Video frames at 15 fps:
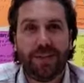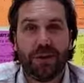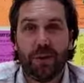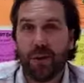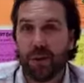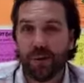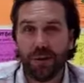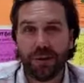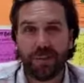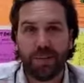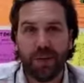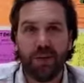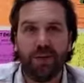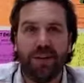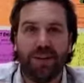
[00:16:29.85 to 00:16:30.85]
You're all really
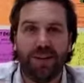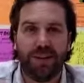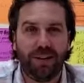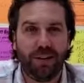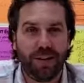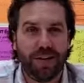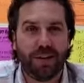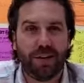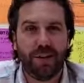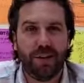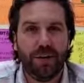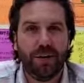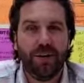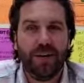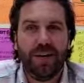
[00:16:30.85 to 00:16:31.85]
motivated to learn how to
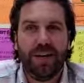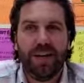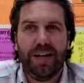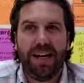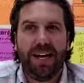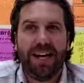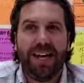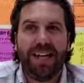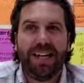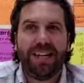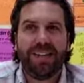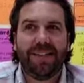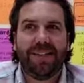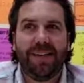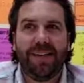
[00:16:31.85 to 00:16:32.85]
code,
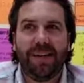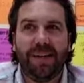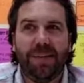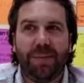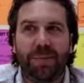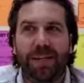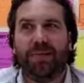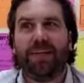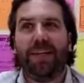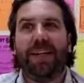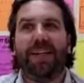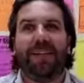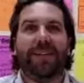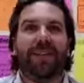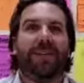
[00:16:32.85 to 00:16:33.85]
and
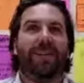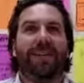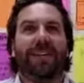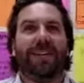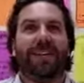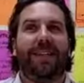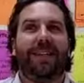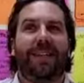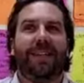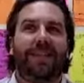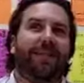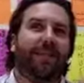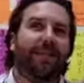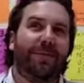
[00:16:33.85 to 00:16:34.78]
it's